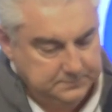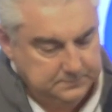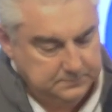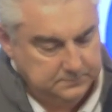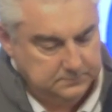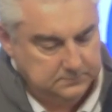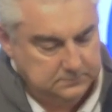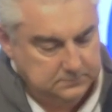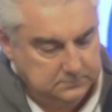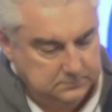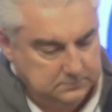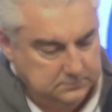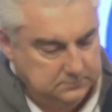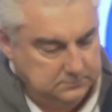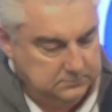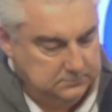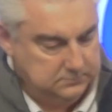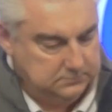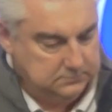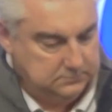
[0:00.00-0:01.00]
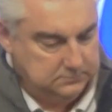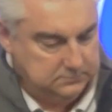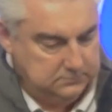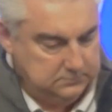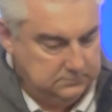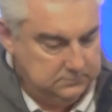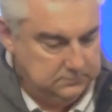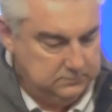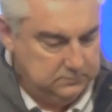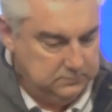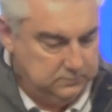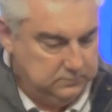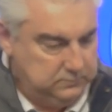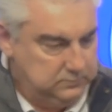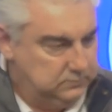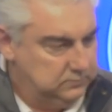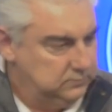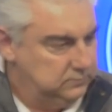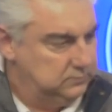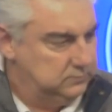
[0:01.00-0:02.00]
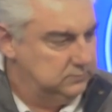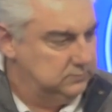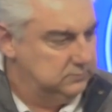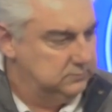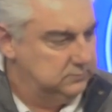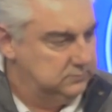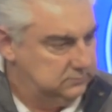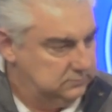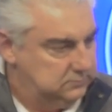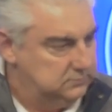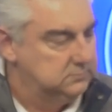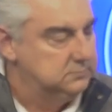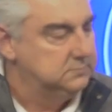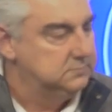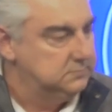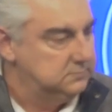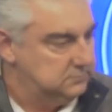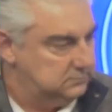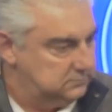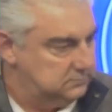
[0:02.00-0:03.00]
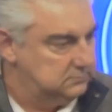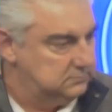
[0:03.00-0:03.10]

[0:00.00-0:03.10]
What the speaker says: (silent)